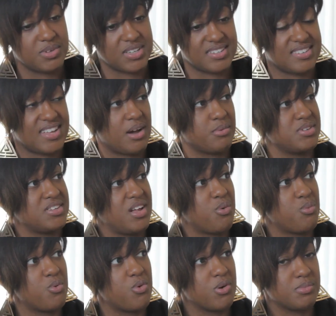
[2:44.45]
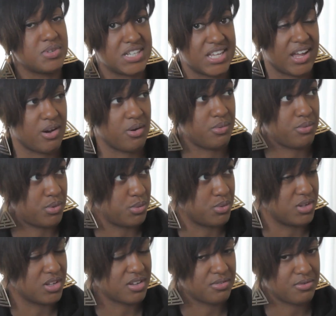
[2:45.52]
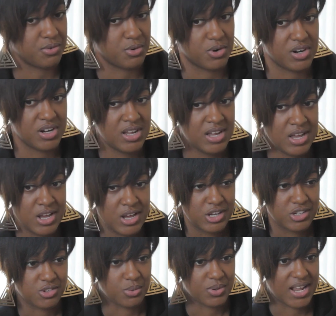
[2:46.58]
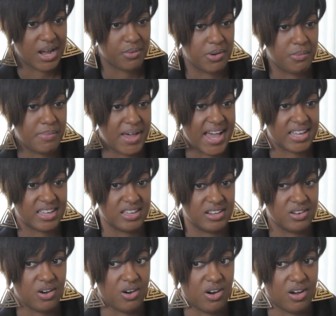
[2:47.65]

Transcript: because that was that warm sound we were looking for. So when I went back in